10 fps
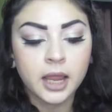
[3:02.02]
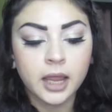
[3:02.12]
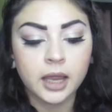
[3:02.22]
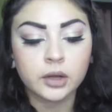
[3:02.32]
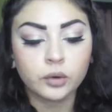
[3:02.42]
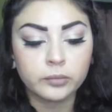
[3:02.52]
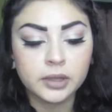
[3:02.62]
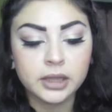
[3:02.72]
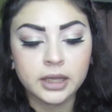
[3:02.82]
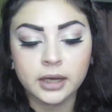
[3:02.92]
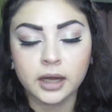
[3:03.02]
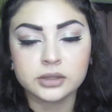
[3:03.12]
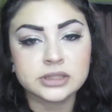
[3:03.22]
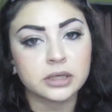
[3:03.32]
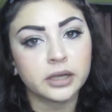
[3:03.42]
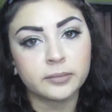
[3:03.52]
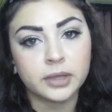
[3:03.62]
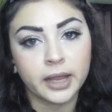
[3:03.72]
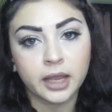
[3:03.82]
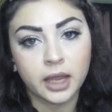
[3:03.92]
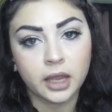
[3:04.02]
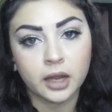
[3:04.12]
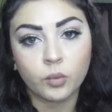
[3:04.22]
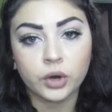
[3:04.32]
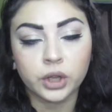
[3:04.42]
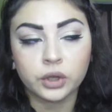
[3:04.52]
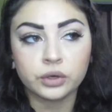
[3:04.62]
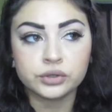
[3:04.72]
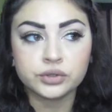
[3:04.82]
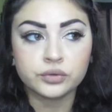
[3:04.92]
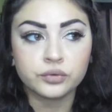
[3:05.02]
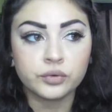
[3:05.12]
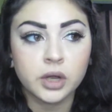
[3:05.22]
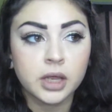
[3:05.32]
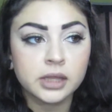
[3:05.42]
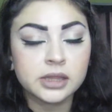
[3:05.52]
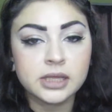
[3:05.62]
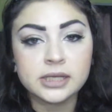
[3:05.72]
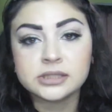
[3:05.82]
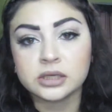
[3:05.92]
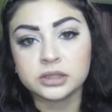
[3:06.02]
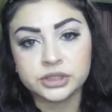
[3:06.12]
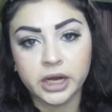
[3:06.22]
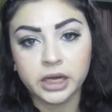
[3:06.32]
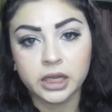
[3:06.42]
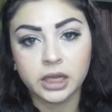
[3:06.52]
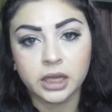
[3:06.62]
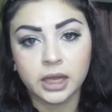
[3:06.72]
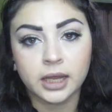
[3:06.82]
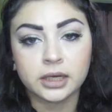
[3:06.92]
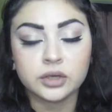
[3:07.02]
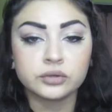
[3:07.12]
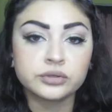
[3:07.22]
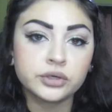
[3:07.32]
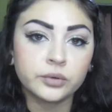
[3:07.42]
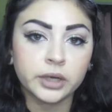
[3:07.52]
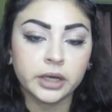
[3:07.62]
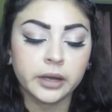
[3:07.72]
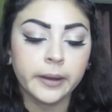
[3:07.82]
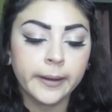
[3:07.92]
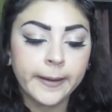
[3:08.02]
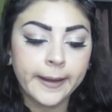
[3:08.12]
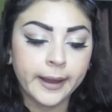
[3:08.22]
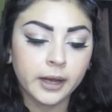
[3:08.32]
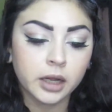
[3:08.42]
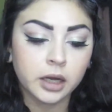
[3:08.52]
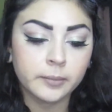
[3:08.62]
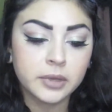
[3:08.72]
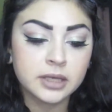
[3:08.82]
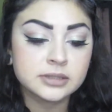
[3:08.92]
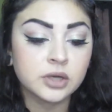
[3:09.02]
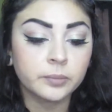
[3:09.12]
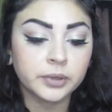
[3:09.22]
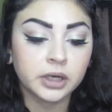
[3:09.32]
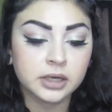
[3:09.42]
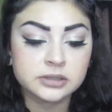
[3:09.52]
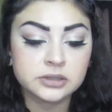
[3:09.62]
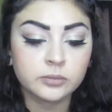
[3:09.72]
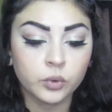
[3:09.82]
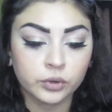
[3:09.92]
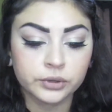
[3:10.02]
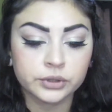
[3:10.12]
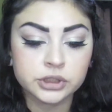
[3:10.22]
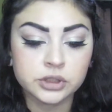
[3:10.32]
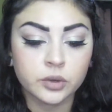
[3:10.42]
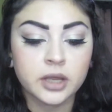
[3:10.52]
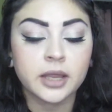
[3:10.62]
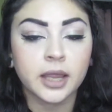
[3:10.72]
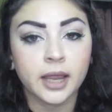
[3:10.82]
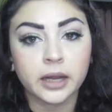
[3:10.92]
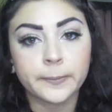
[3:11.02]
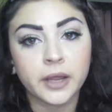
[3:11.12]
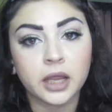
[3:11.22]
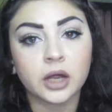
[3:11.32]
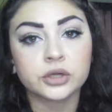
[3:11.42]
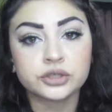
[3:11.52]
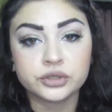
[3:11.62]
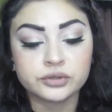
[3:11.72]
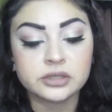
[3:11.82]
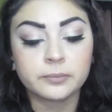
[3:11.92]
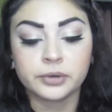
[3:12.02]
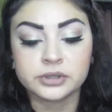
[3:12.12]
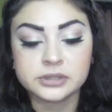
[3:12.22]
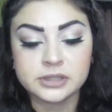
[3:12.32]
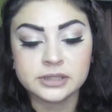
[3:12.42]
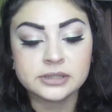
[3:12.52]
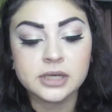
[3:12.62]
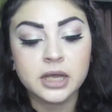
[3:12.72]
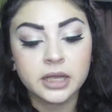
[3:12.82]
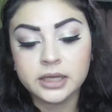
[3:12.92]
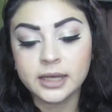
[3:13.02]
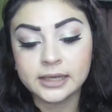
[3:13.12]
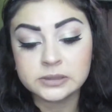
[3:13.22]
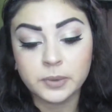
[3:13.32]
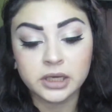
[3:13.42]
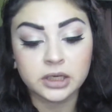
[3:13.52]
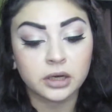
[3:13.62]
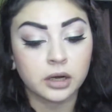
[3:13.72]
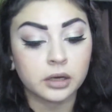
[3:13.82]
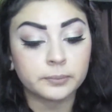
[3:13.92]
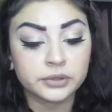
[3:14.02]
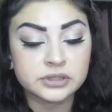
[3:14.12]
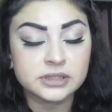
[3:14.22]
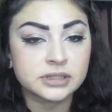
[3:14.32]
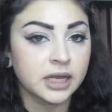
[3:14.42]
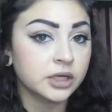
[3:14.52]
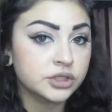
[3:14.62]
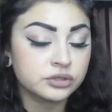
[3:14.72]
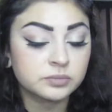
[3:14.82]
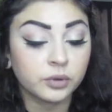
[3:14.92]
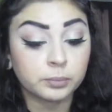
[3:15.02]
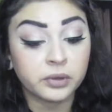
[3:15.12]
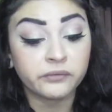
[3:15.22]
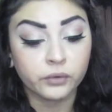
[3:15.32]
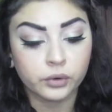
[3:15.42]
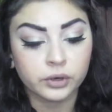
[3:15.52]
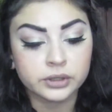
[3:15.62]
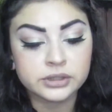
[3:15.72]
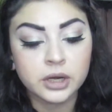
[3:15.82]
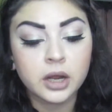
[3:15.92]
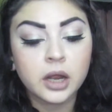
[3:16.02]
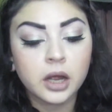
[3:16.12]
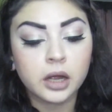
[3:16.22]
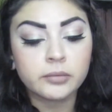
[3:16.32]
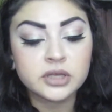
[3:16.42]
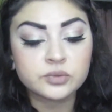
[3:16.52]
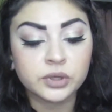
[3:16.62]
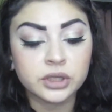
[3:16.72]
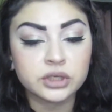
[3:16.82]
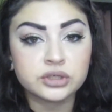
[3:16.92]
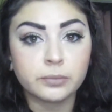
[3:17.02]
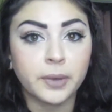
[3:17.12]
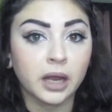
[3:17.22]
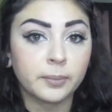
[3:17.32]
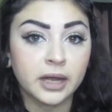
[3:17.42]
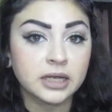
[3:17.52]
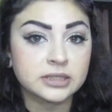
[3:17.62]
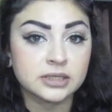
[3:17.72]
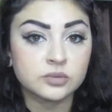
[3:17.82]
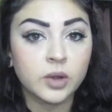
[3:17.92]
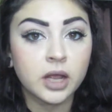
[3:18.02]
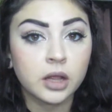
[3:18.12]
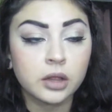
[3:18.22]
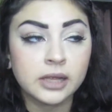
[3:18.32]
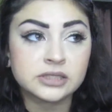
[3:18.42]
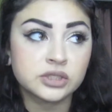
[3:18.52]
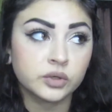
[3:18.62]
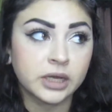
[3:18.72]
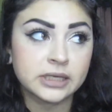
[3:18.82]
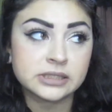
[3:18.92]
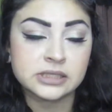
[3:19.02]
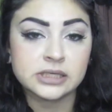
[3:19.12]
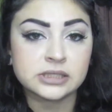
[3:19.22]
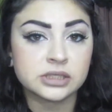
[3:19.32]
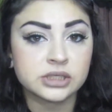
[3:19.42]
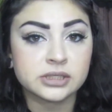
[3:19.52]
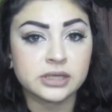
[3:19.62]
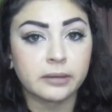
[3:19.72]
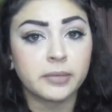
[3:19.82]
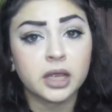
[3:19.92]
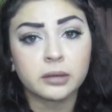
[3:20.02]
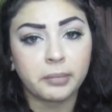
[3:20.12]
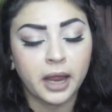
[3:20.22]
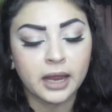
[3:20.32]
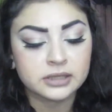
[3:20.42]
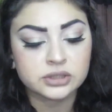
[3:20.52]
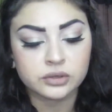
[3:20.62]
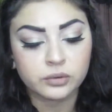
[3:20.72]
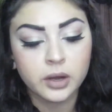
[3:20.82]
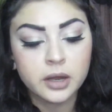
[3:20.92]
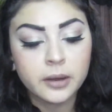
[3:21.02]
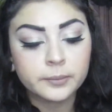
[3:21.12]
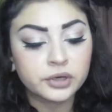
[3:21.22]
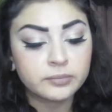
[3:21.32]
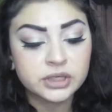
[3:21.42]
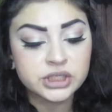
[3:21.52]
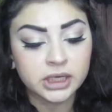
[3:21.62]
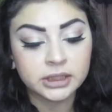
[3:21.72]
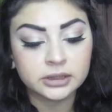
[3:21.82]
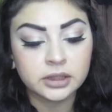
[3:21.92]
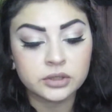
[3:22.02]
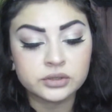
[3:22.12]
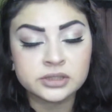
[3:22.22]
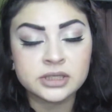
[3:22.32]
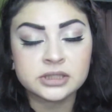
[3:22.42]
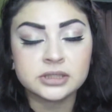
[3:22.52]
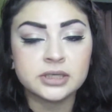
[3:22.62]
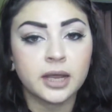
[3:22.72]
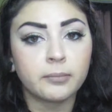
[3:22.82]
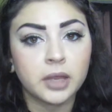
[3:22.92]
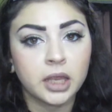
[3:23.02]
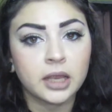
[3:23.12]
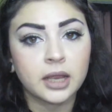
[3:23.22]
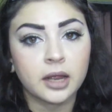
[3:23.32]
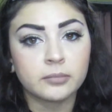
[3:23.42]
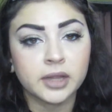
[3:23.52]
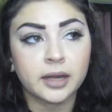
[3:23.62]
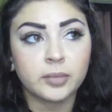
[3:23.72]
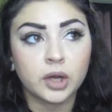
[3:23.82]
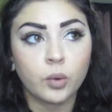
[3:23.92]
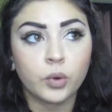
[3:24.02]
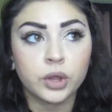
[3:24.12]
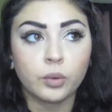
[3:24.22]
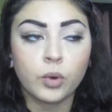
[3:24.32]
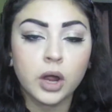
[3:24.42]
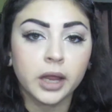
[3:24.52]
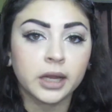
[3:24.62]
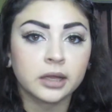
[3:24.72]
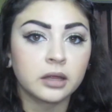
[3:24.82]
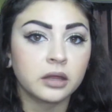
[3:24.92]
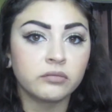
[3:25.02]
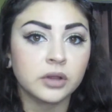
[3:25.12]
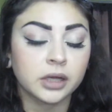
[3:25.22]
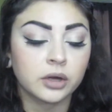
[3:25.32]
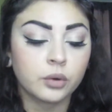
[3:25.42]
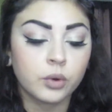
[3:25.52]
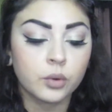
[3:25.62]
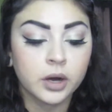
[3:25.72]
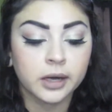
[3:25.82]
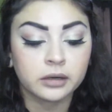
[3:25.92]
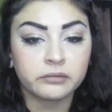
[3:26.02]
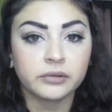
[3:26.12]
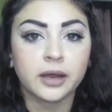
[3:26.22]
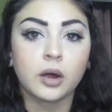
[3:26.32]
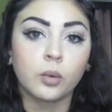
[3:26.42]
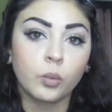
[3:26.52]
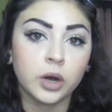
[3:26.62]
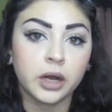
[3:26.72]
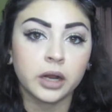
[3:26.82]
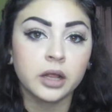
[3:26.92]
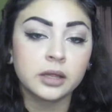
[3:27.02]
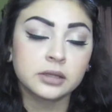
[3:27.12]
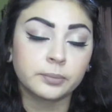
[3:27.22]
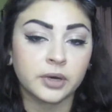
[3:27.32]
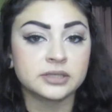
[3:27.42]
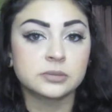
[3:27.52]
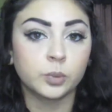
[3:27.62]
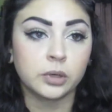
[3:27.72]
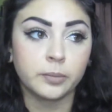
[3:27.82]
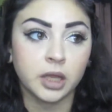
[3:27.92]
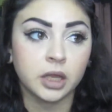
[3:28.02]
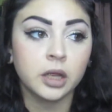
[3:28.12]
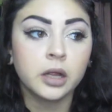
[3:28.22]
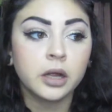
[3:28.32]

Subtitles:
And normally I'll tell him like, hey, I want you to do this on a jacket, and he'll do it. And he is open to custom orders, so he can paint on shoes and purses. He has painted on purses and shoes both before. He's willing to do backpacks as well as suitcases and just like makeup bags. So pretty much anything. You just need to DM me letting me know what you want, and I can give you like a quote kind of like on what the price would be.